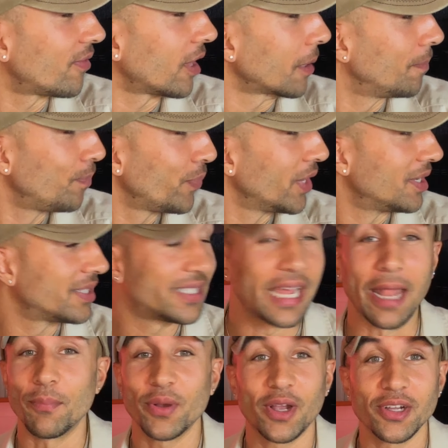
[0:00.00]
like
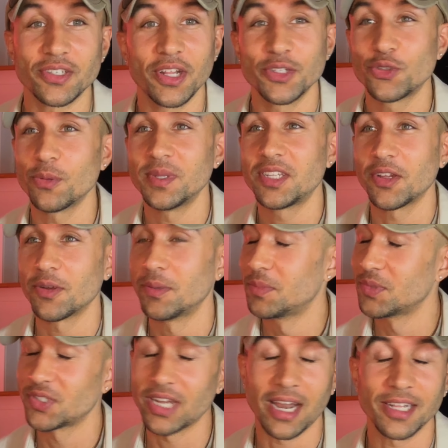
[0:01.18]
10 percussion instruments here.
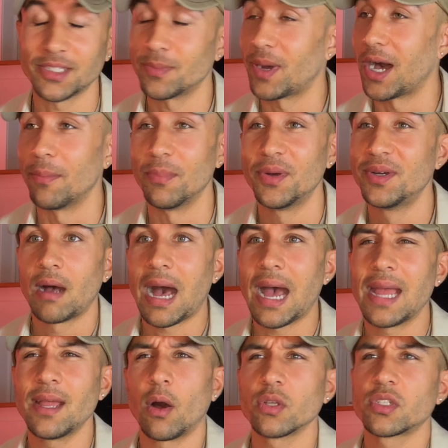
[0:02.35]
Shout out to mom. I
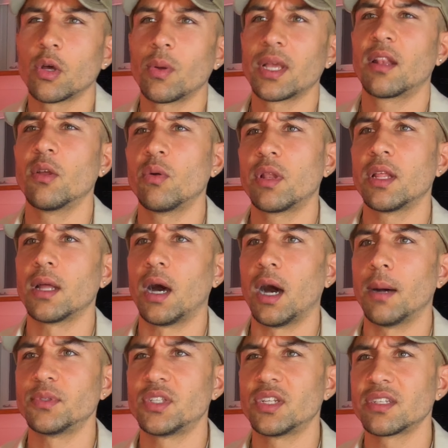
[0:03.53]
also included
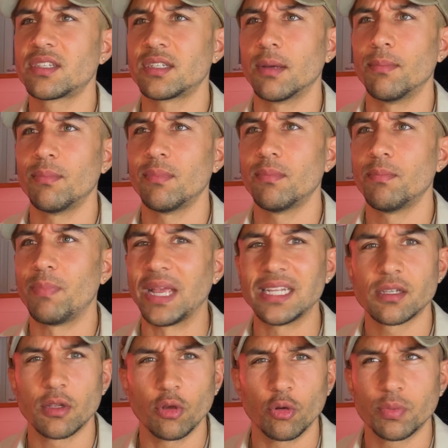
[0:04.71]
just some bass
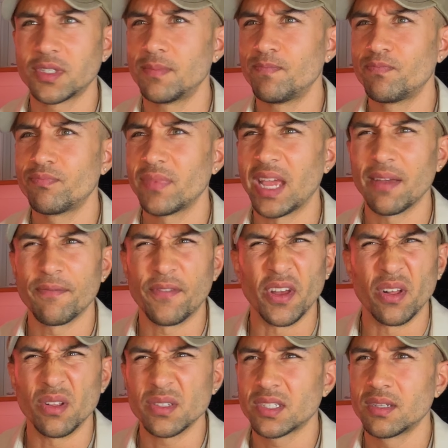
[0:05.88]
loops,
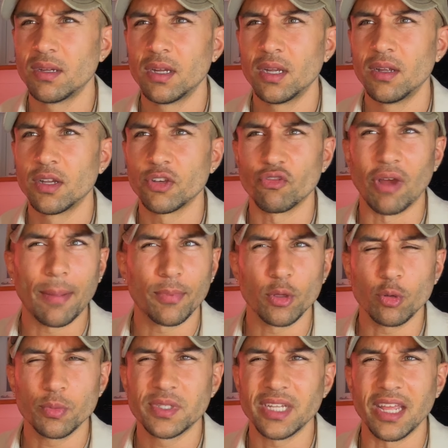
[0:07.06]
fills, drop
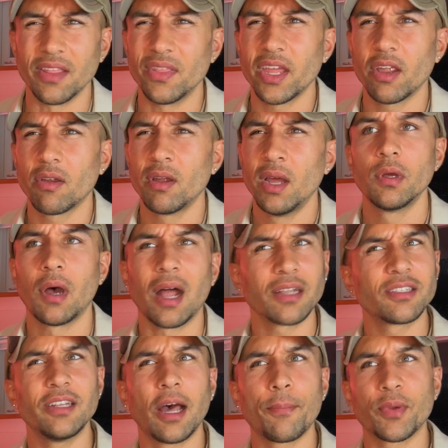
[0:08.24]
loops in there. Honestly,
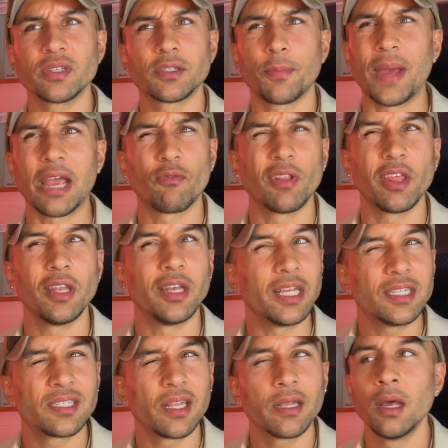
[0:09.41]
not because the pack really needs
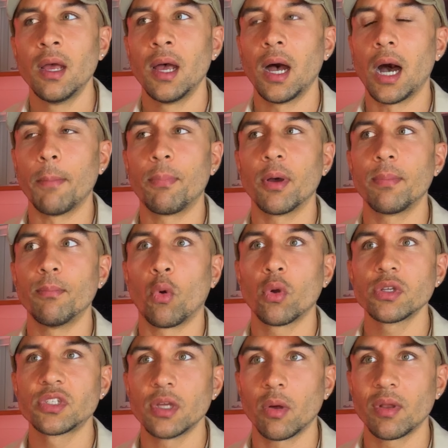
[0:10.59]
it, but more
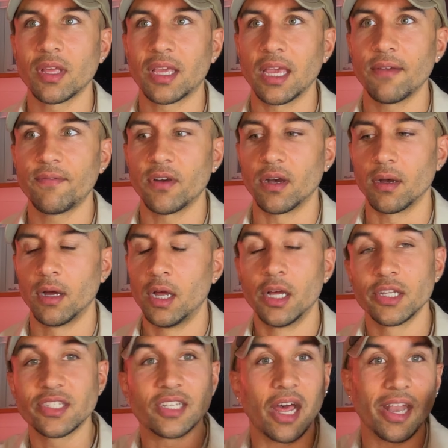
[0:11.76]
so to give a
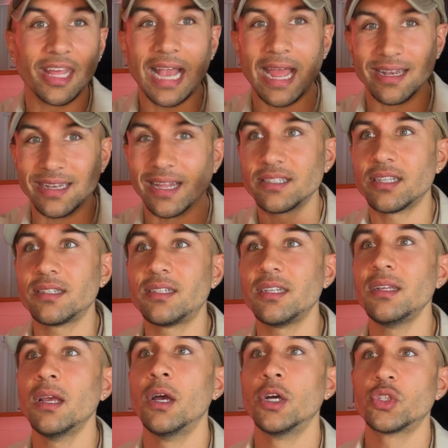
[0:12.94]
sonic identity
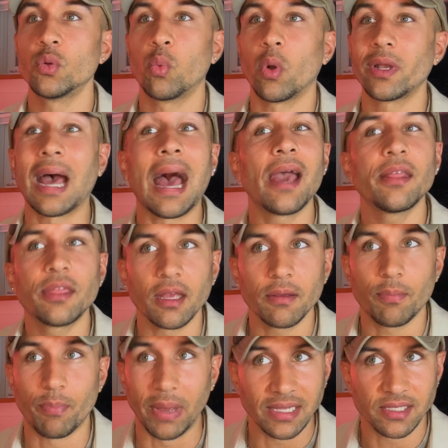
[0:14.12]
to what I think
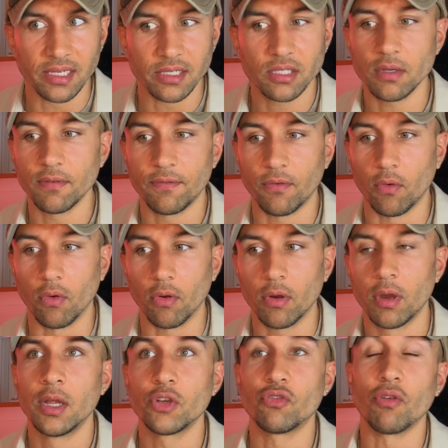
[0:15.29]
basses for
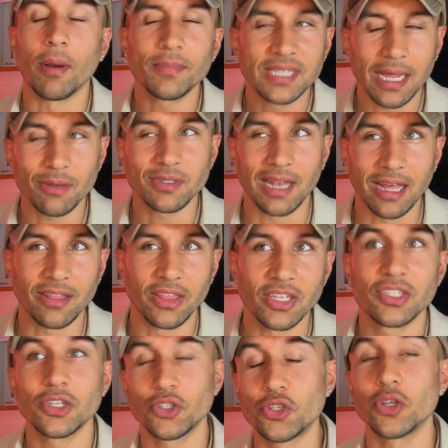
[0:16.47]
drum sounds like this
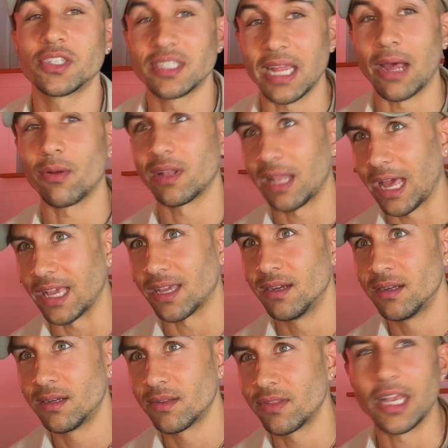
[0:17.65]
should sound like.
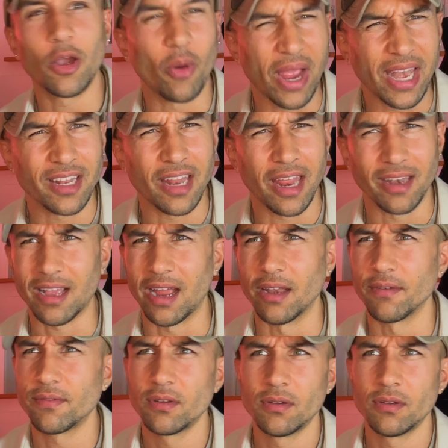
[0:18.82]
They go hand in hand, kind of.